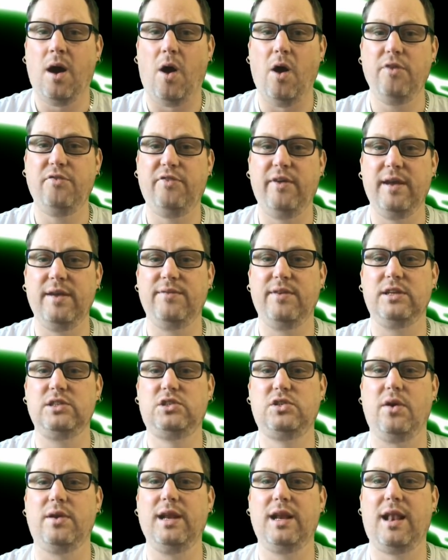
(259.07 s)
I think that
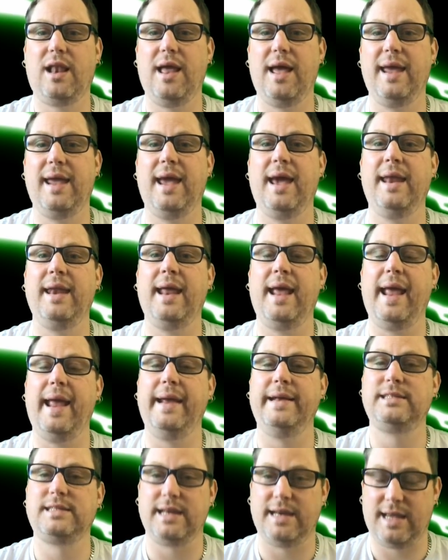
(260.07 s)
Johnny Clayton
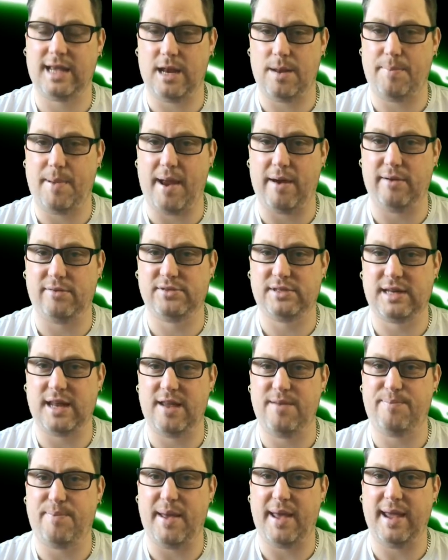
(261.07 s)
is going to get the better of
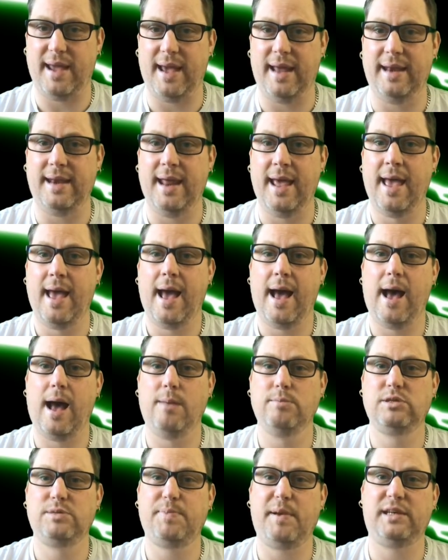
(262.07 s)
Steve Beaton,
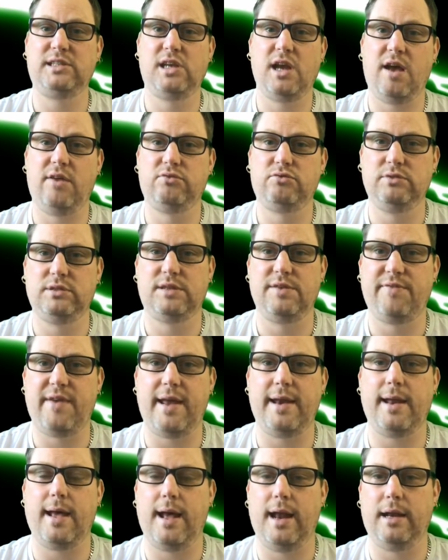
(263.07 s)
especially after his
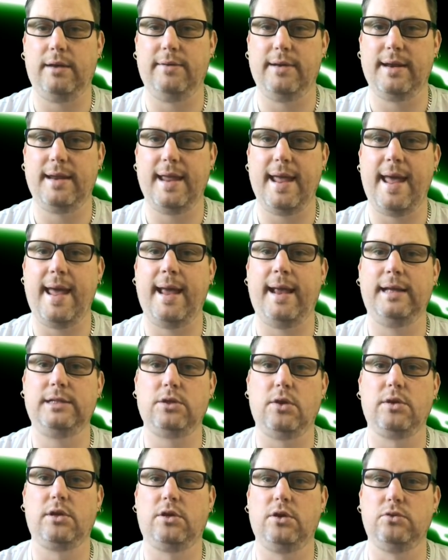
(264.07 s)
event earlier in the year. He's
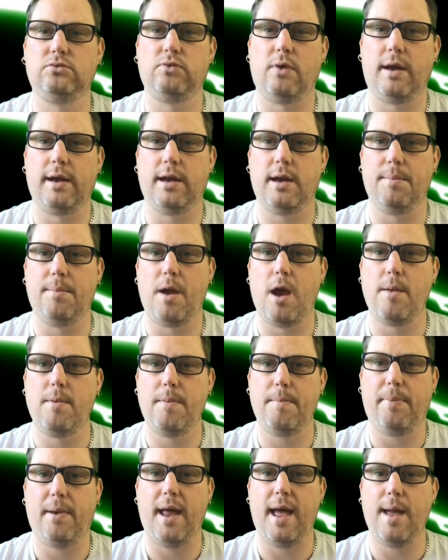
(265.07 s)
on a good run at the
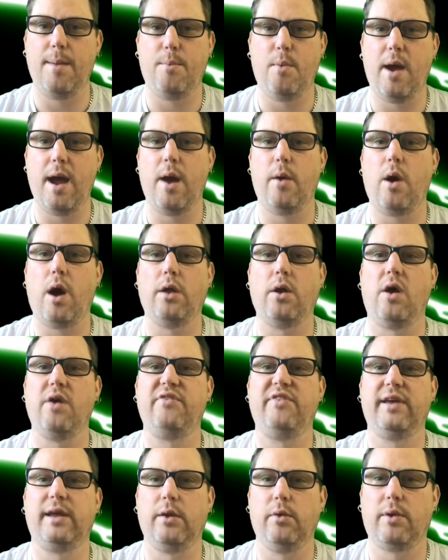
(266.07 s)
moment, playing well, and I
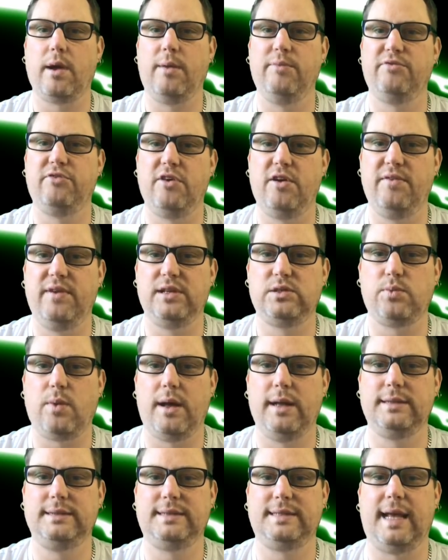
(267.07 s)
think he'll come through this
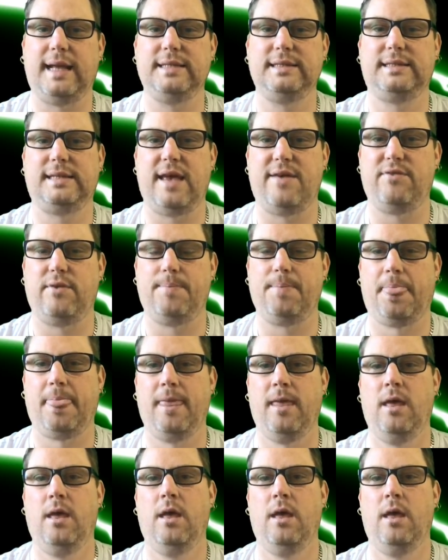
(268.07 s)
one 10-7.